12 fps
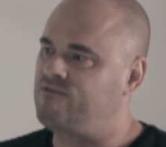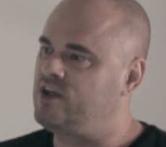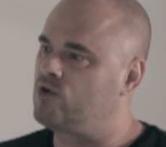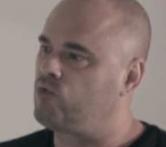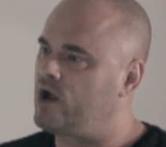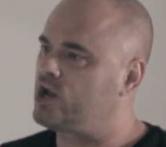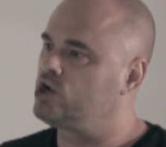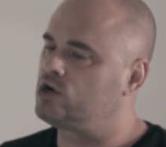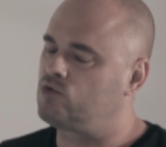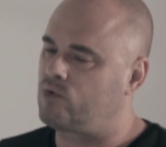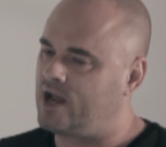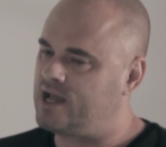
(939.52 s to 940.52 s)
And if he had run a
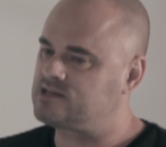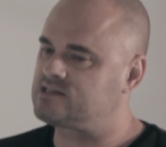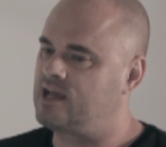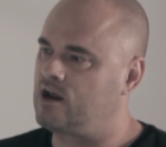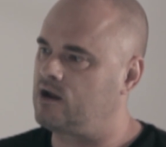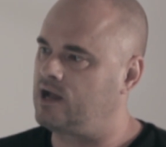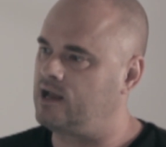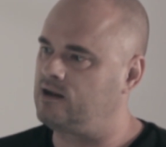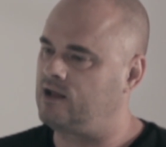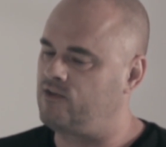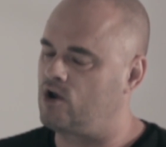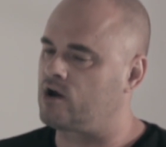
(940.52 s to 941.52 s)
good race there
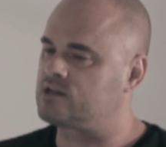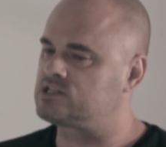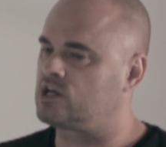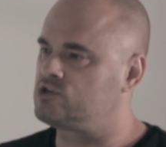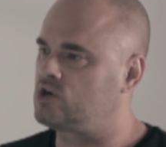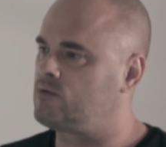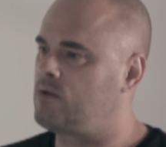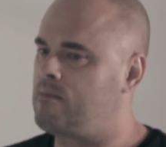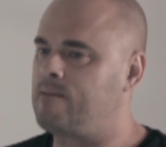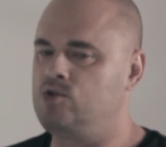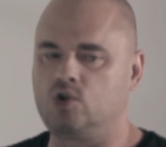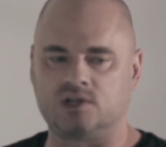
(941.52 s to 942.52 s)
in the Arkansas
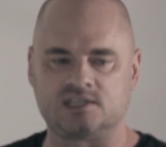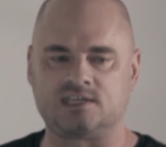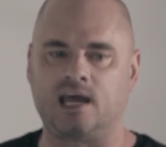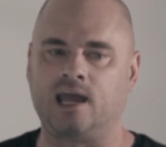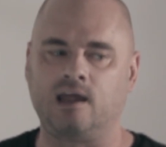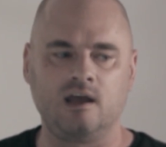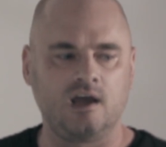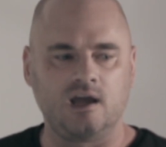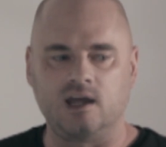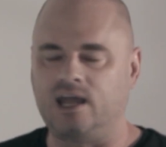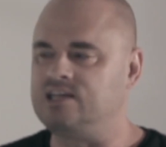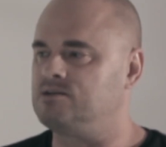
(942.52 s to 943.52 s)
Derby, maybe you could say
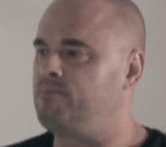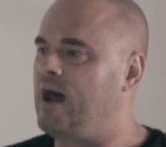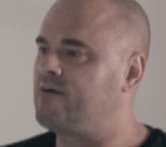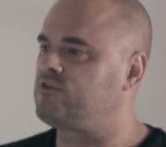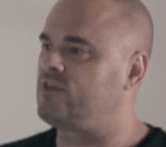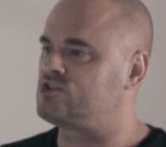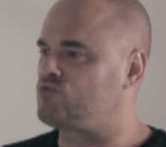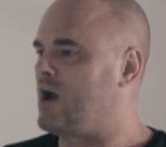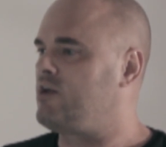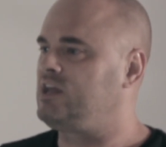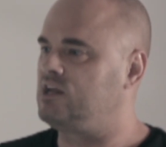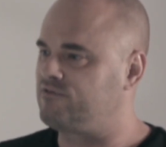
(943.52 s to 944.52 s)
he's a Baffert
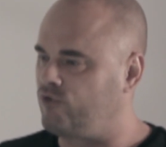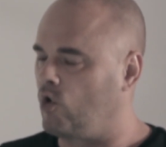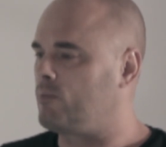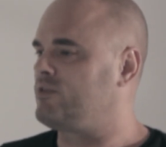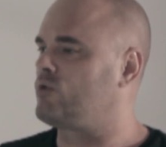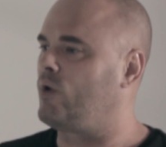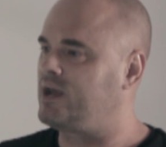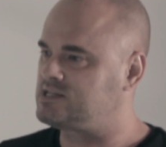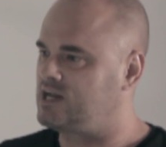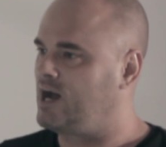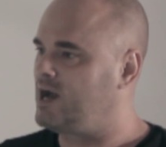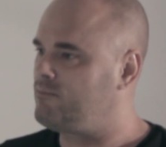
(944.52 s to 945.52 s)
that's rounding into form at the
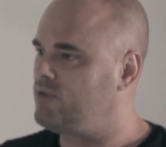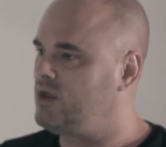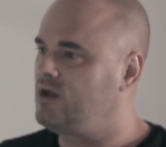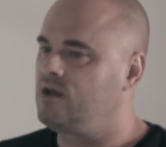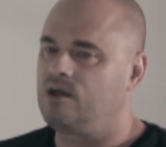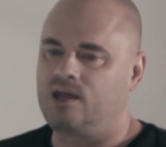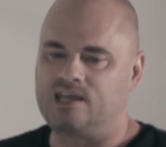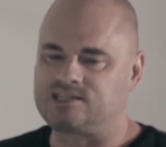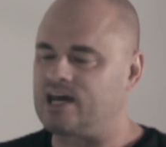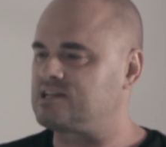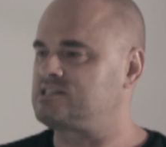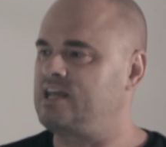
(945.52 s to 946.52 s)
right time.
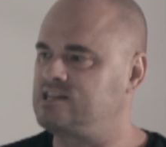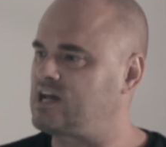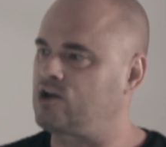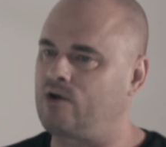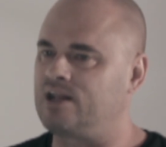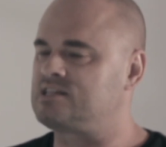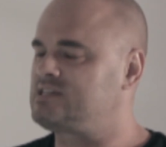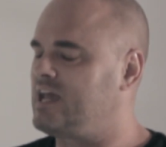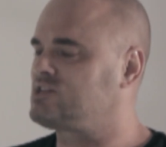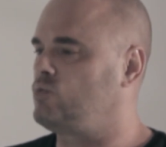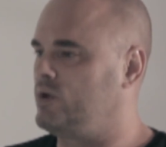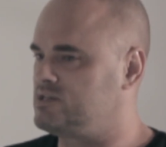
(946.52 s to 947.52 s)
He's got graded
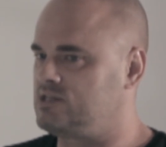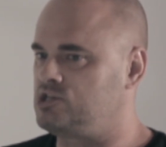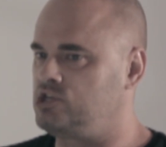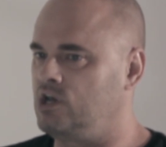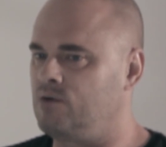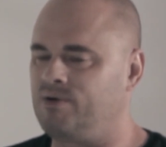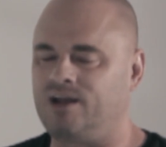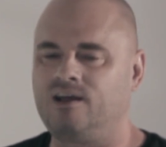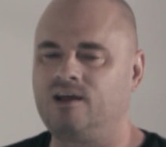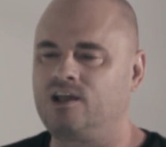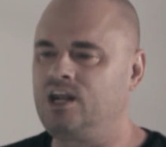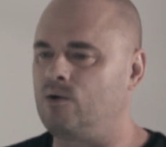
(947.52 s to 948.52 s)
stakes wins this year,
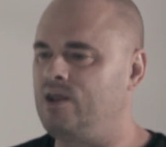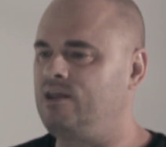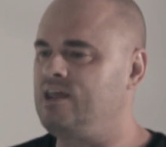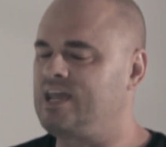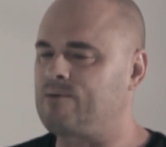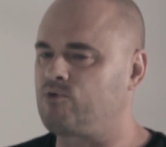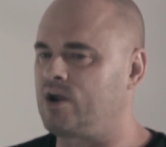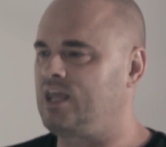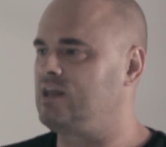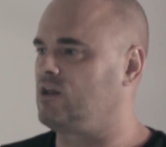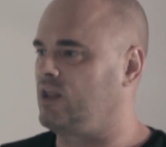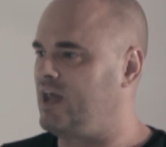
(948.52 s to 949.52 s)
but he kept
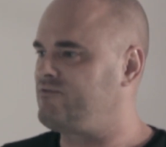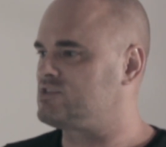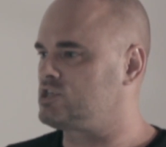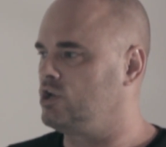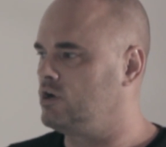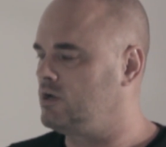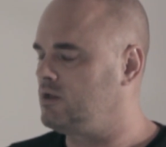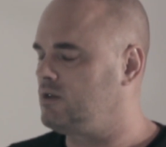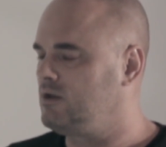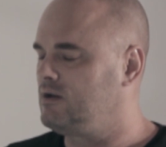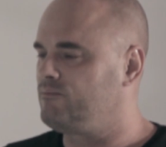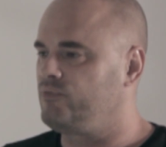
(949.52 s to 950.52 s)
running into Life is Good.